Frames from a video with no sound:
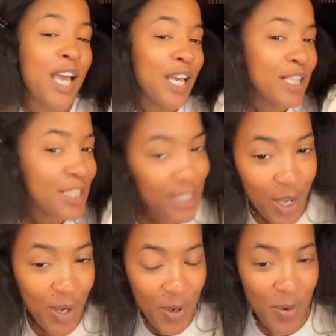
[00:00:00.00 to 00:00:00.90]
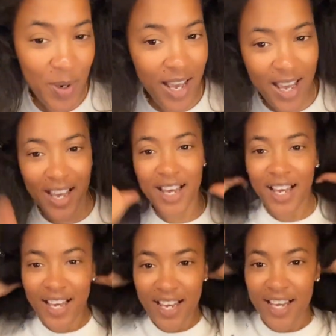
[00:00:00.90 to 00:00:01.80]
So,
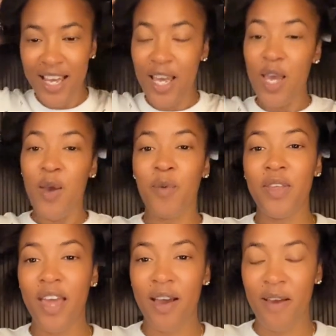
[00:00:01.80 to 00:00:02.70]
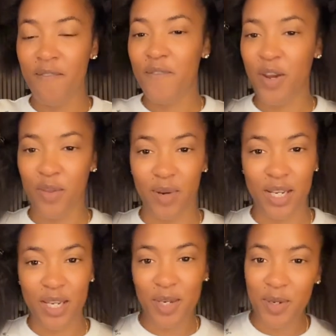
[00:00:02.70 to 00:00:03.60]
without further
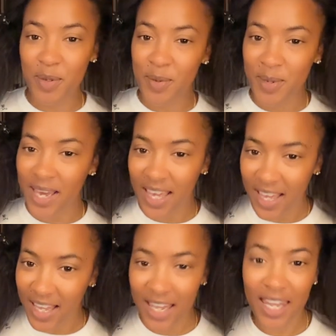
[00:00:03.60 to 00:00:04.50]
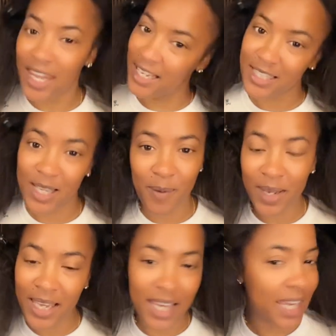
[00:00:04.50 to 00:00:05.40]
ado, let's go
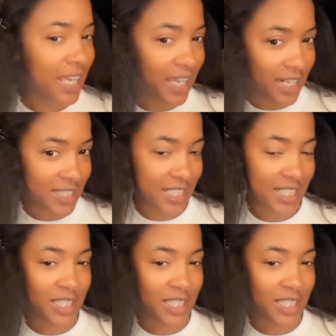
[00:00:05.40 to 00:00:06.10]
ahead and get into this